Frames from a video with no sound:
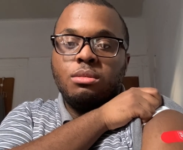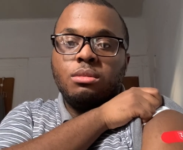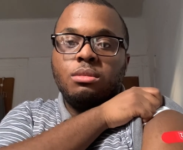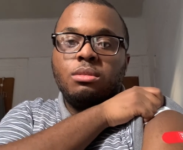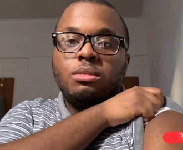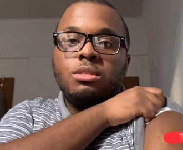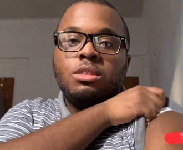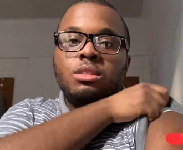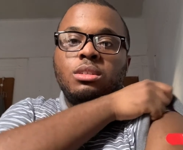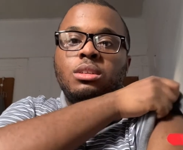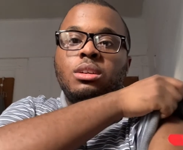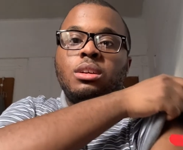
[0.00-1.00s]

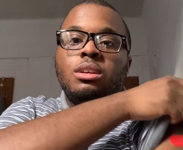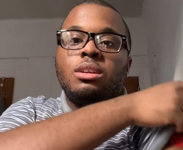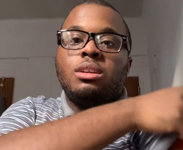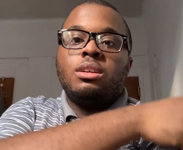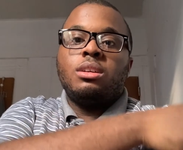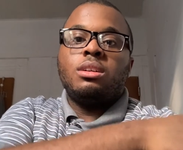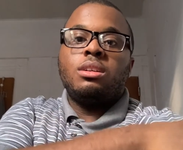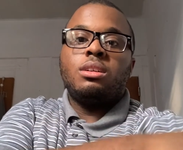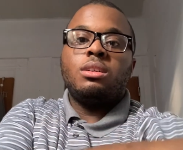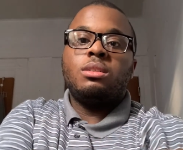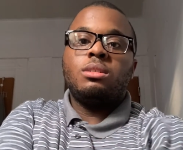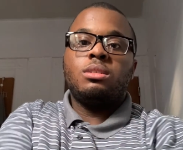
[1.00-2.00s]

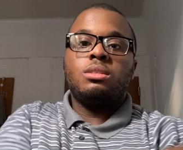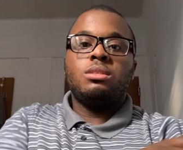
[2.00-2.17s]
[no speech]